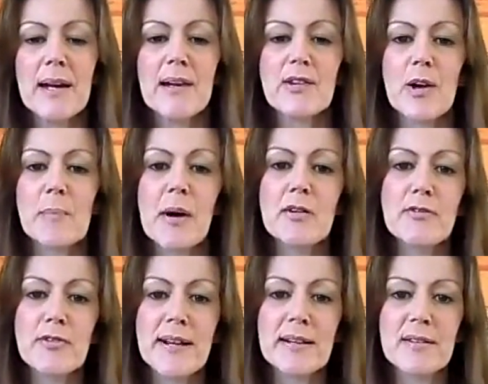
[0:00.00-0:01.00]
So my
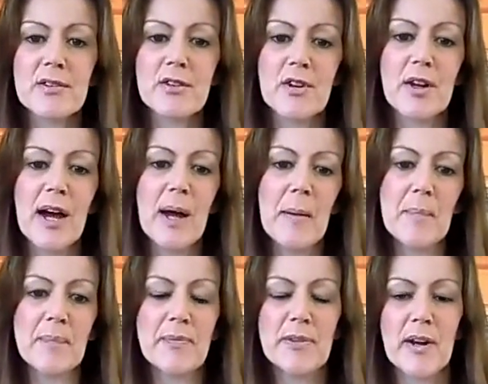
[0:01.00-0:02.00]
friend
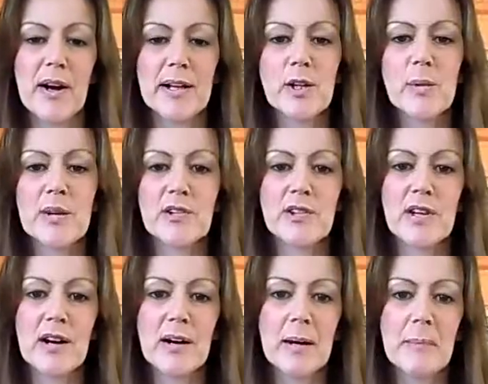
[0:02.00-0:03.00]
that I knew at the
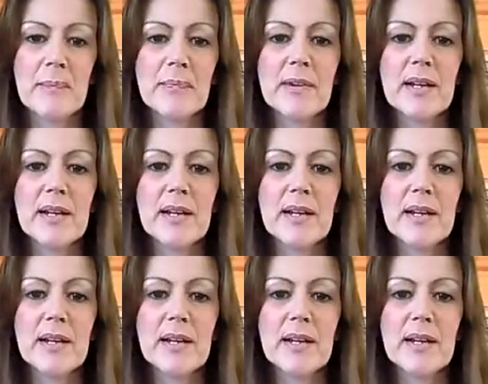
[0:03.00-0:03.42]
time